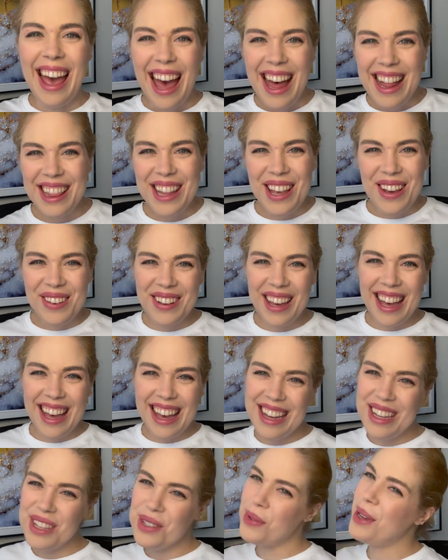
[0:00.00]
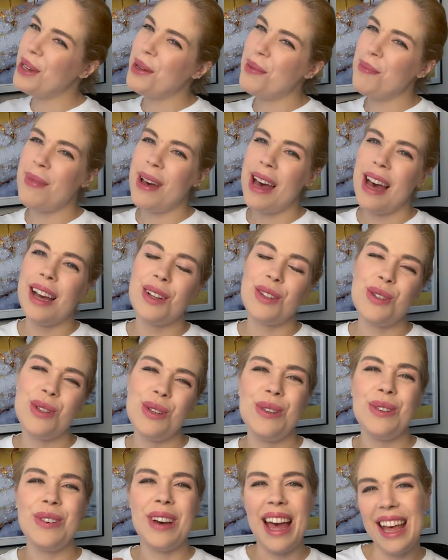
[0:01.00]
Hello guys, welcome back
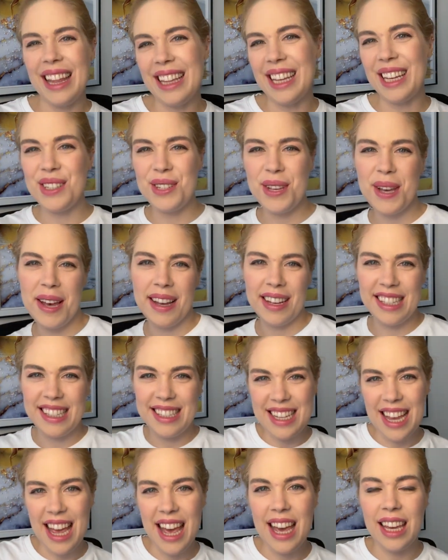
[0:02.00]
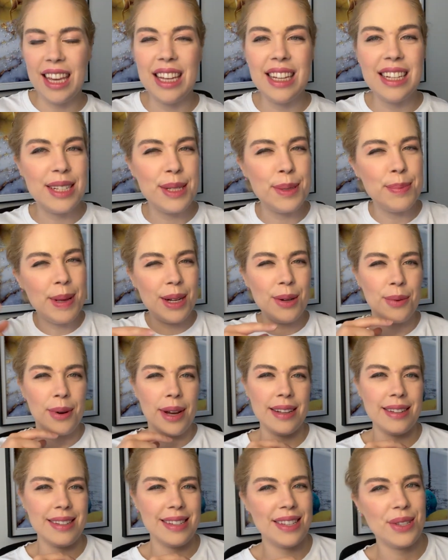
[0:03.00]
to Ellie Talks Tech. It has been a
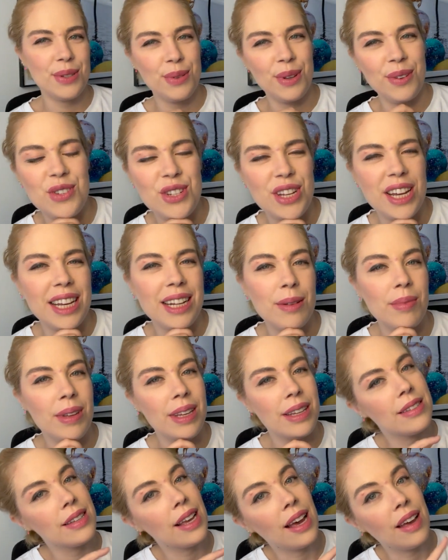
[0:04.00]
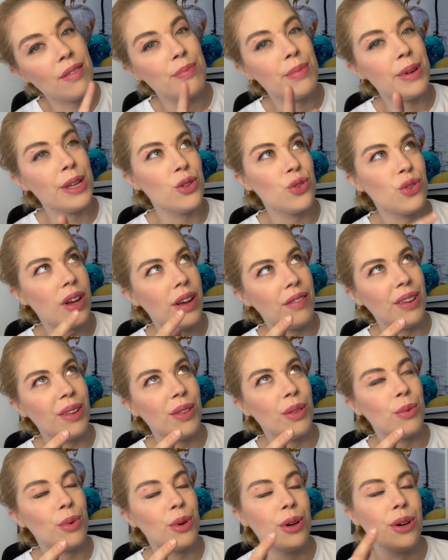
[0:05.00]
while since we've chatted because I've been traveling
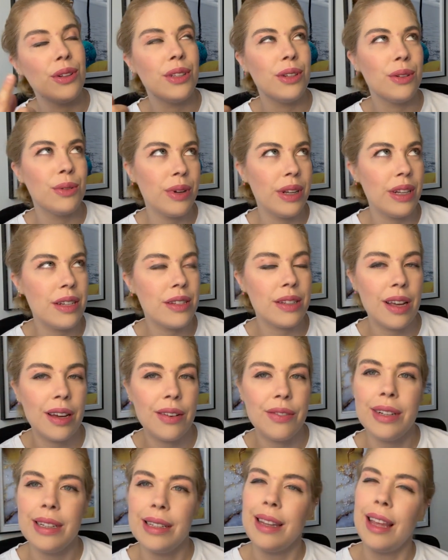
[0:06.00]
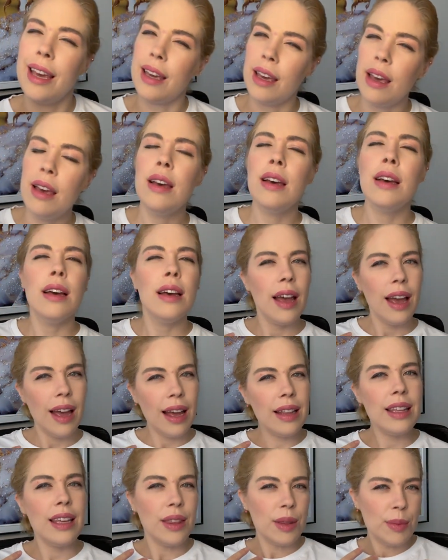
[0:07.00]
the world and rediscovering like
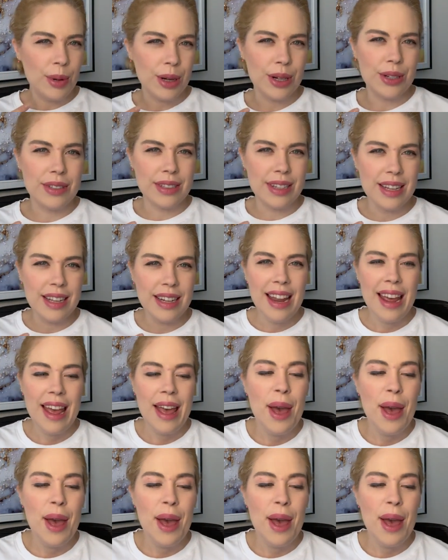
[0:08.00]
Ellie the person,